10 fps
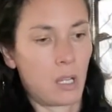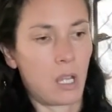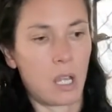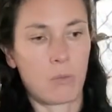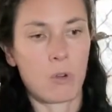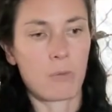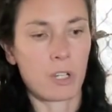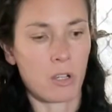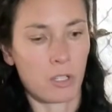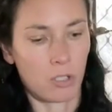And what we're
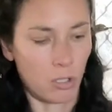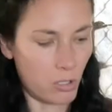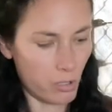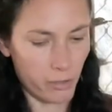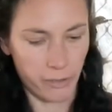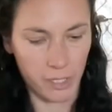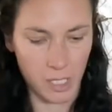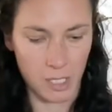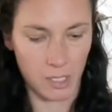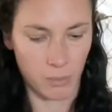going to do
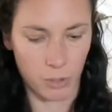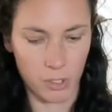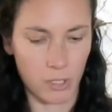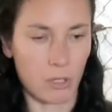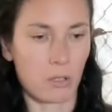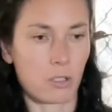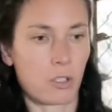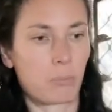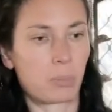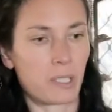is we're just going
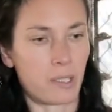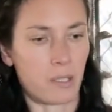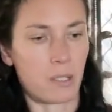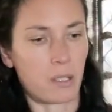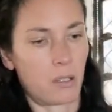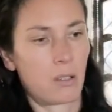to blitz